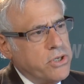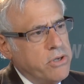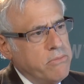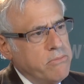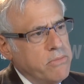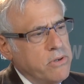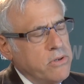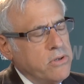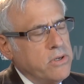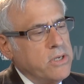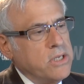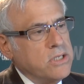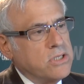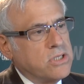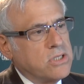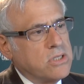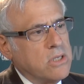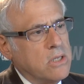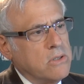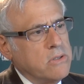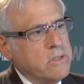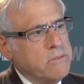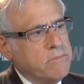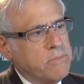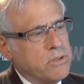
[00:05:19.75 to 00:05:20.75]
community
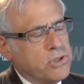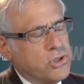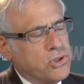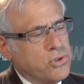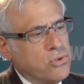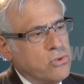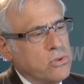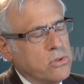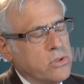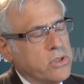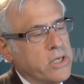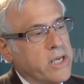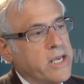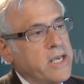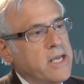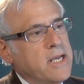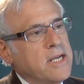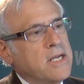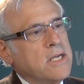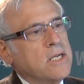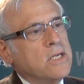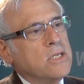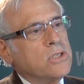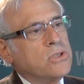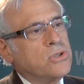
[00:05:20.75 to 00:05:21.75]
slowly but surely
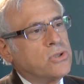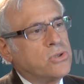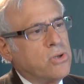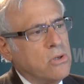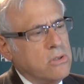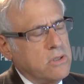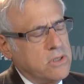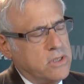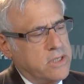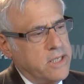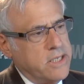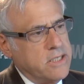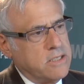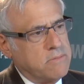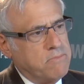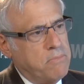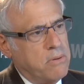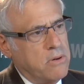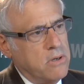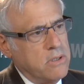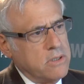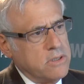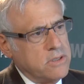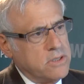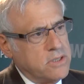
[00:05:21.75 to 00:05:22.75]
took these
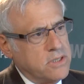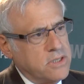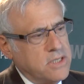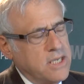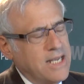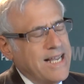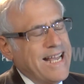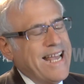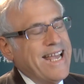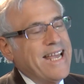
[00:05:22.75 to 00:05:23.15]
books.